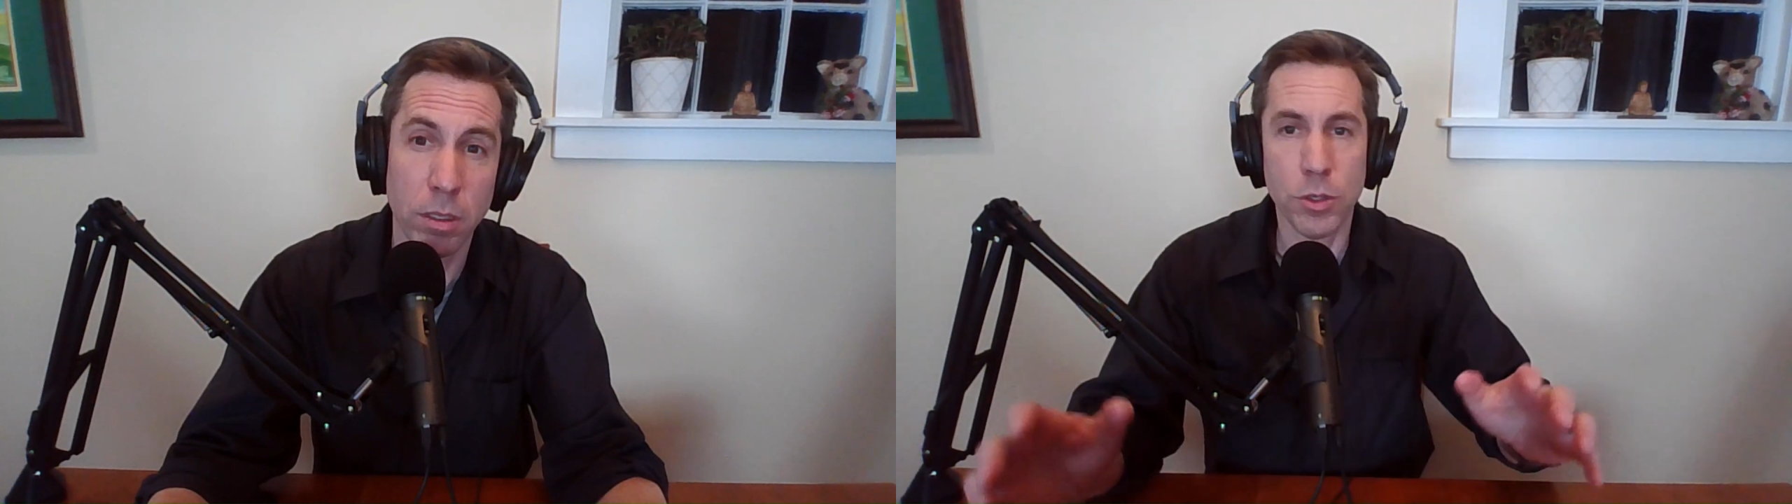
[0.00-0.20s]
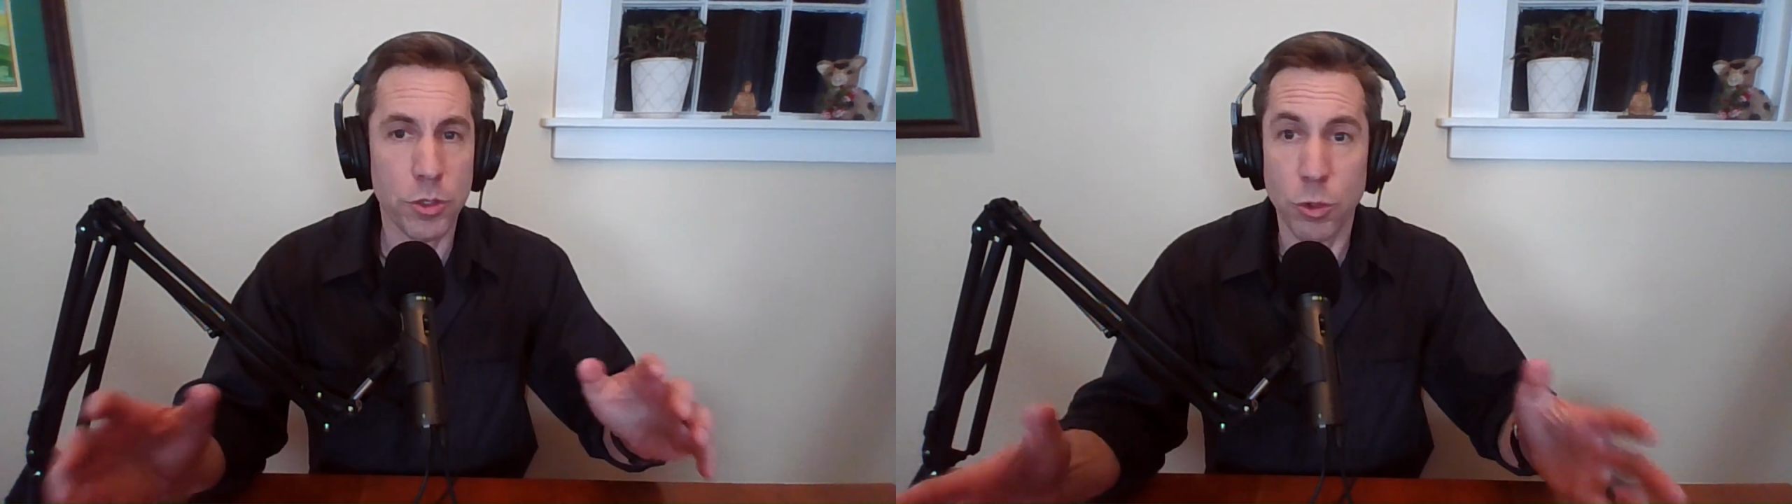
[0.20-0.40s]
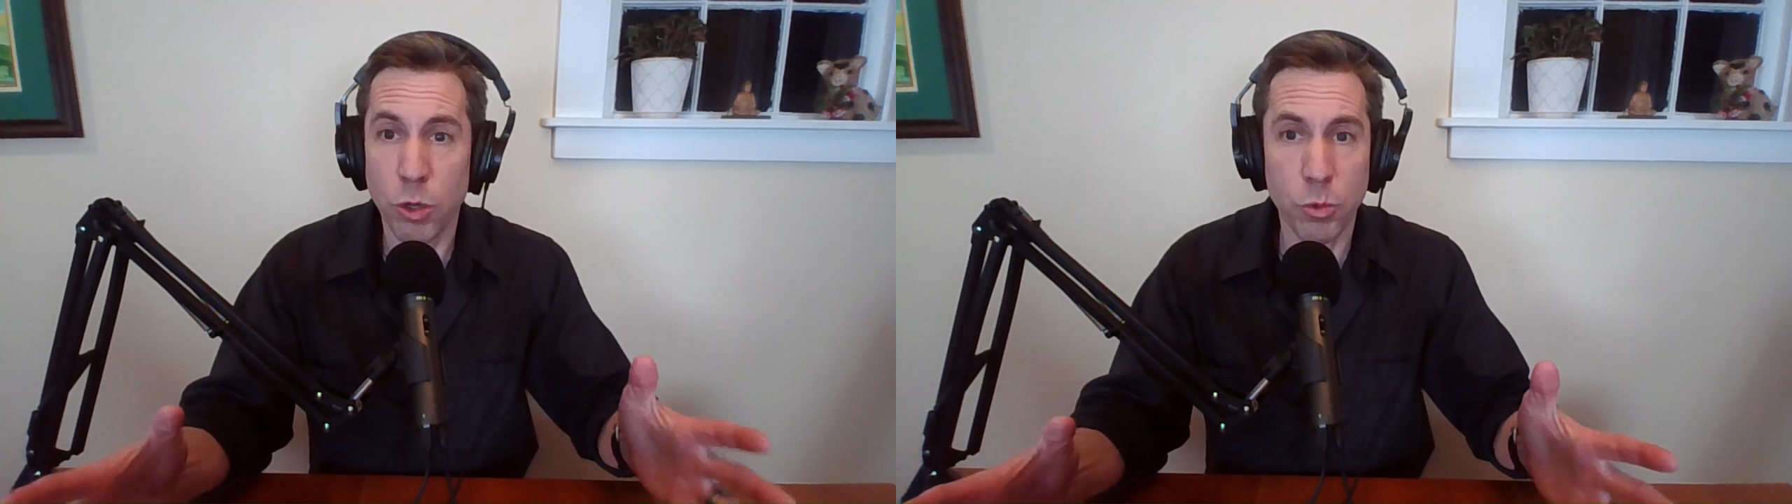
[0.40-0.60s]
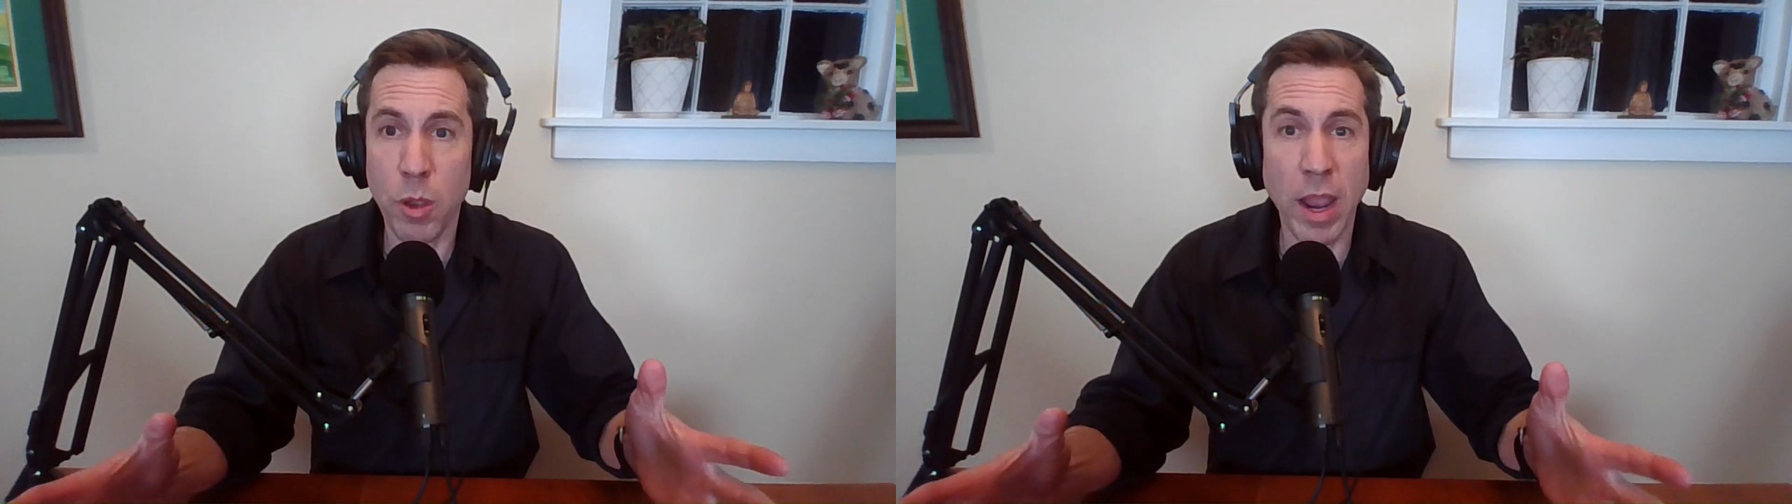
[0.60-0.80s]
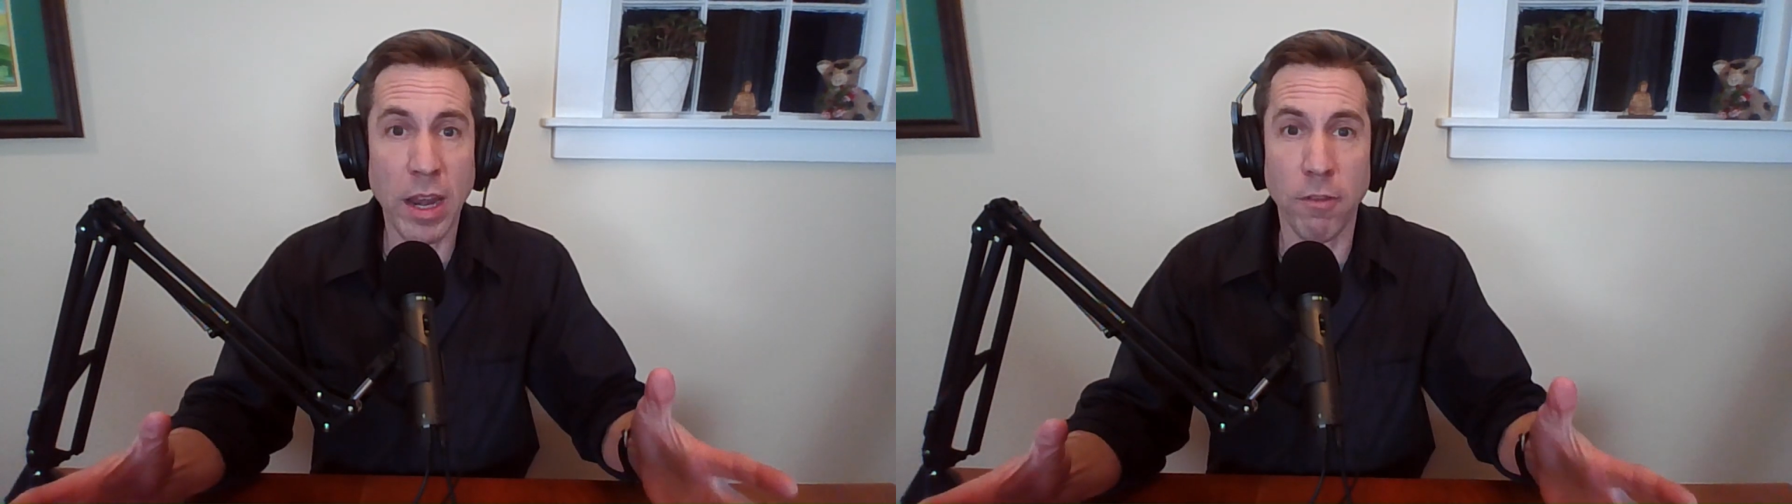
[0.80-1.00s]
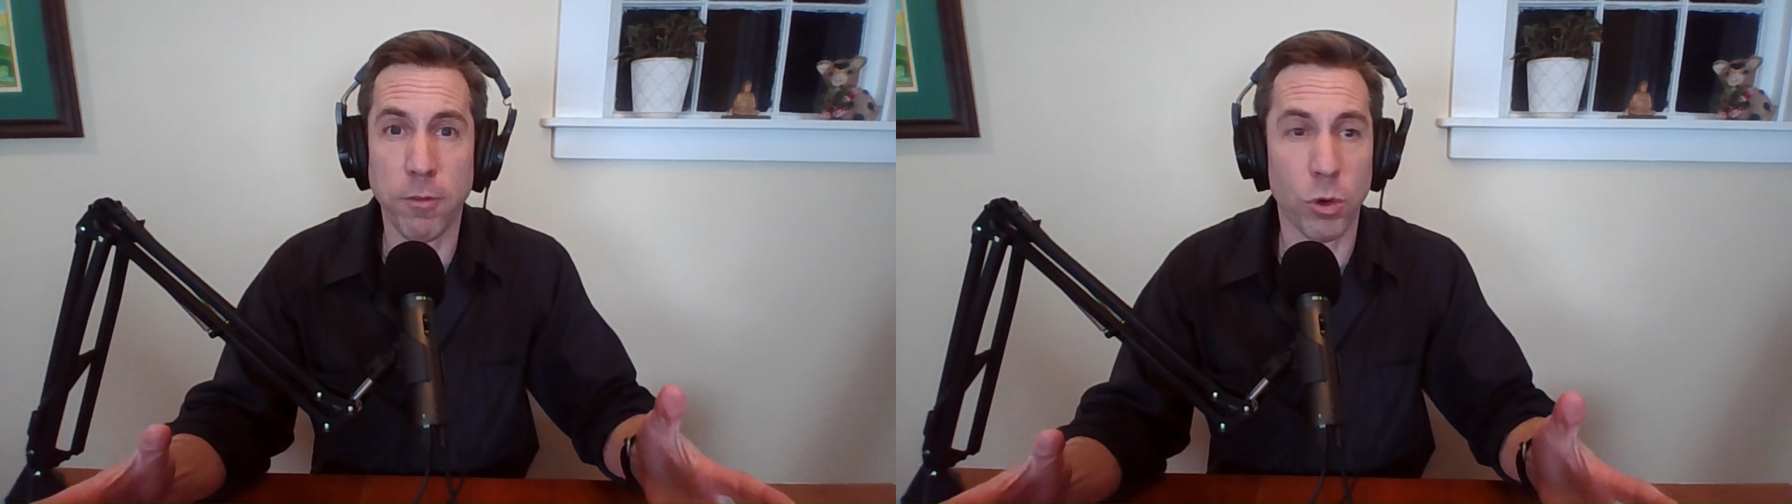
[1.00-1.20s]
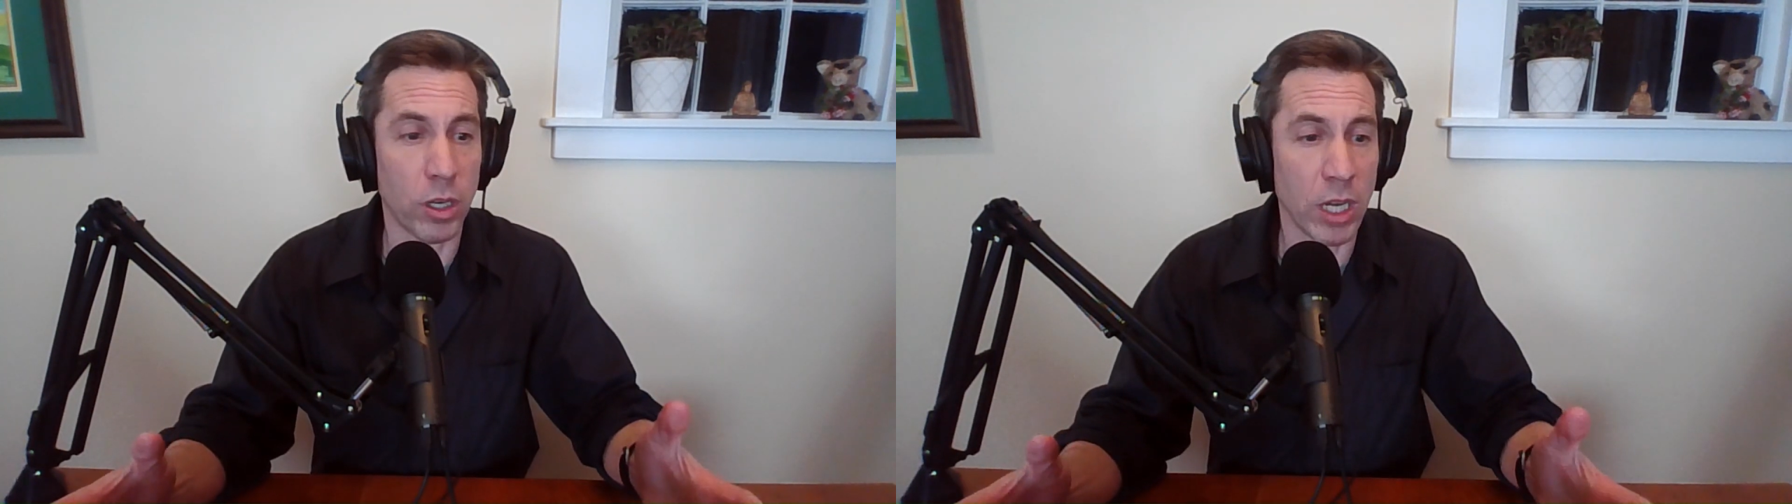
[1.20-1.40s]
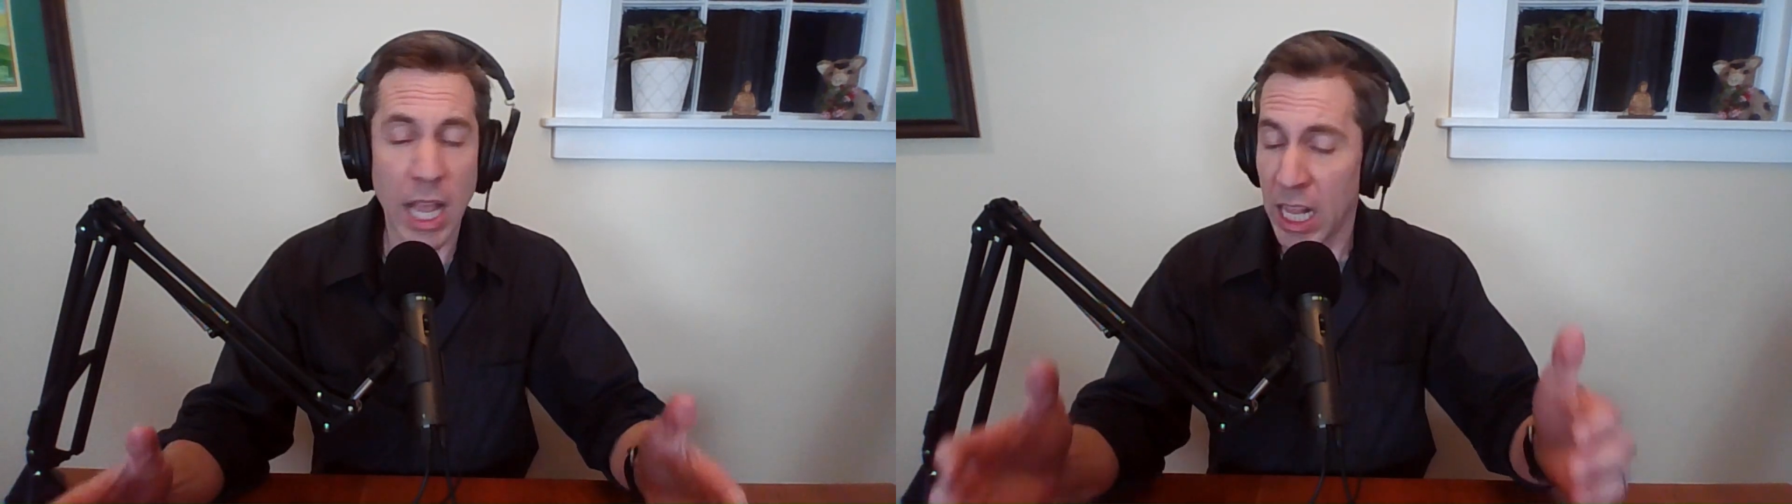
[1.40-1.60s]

So what are we waiting for?